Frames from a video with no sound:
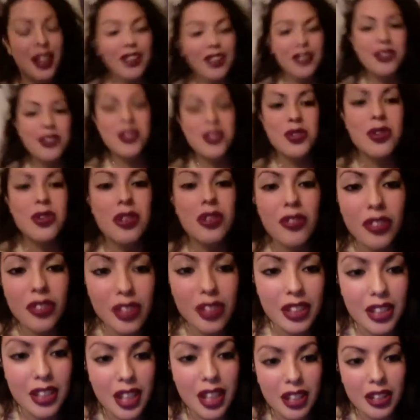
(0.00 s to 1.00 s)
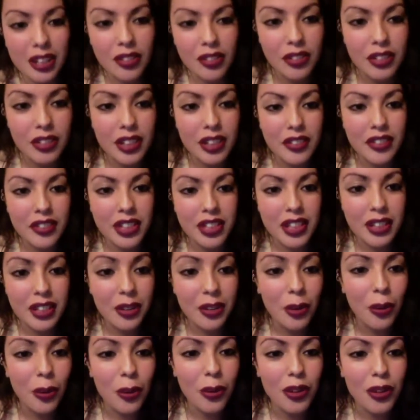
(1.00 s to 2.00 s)
store for $1.50.
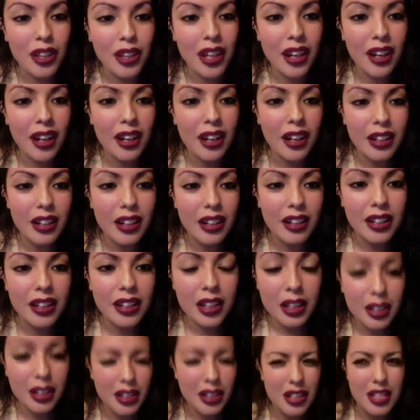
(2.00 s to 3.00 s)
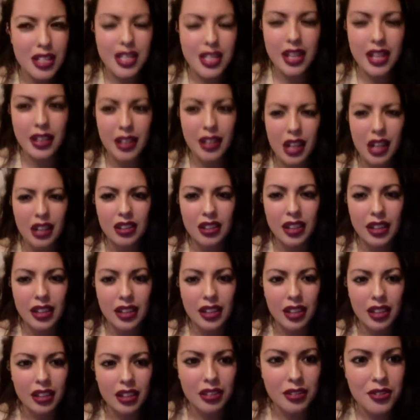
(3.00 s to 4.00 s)
Oh yeah, it's like LA
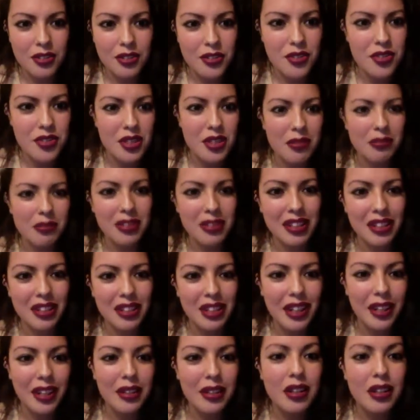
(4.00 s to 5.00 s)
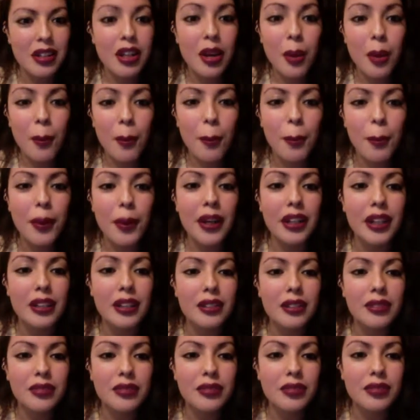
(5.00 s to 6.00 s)
Colors or something like that. But
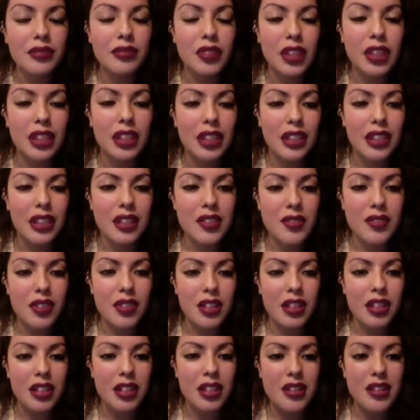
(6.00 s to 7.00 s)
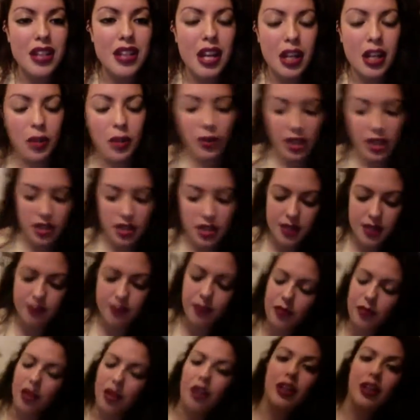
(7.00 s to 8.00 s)
very nice, very nice. Anyways,
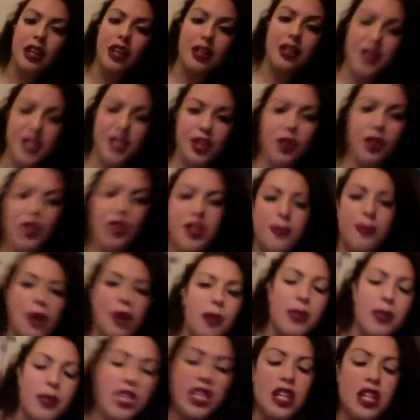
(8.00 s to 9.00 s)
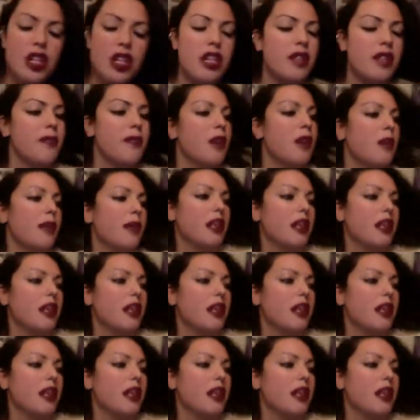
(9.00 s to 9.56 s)
okay, serious moment, serious moment,